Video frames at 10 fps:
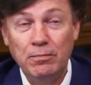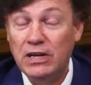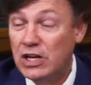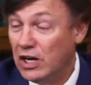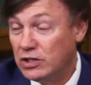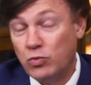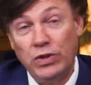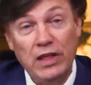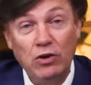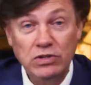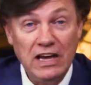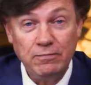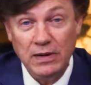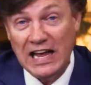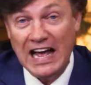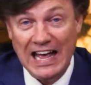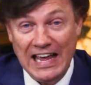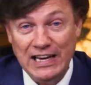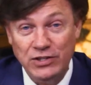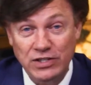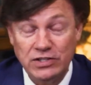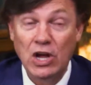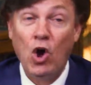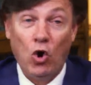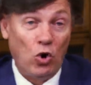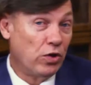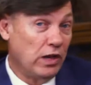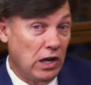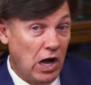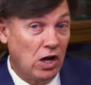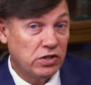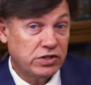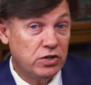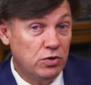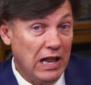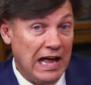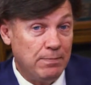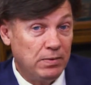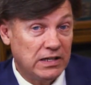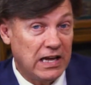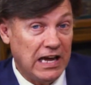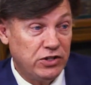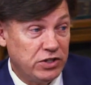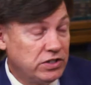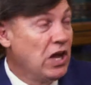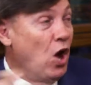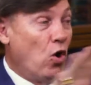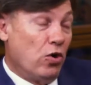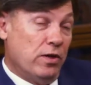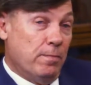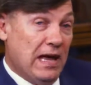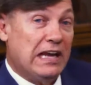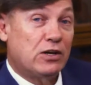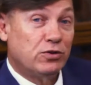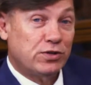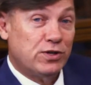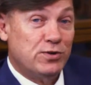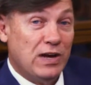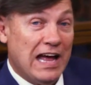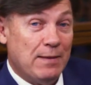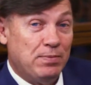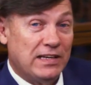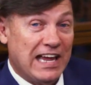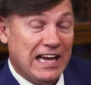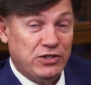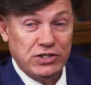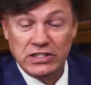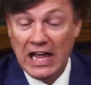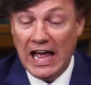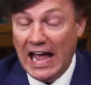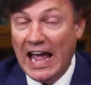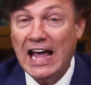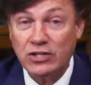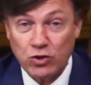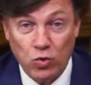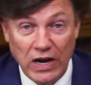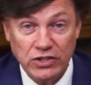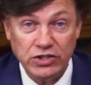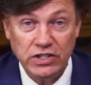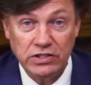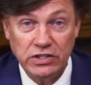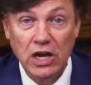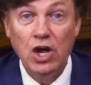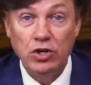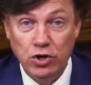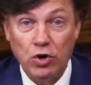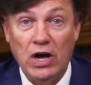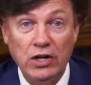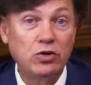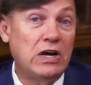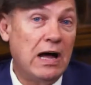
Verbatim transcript: because when those FBI agents or the law school applications or the medical school applications ask questions, you're under an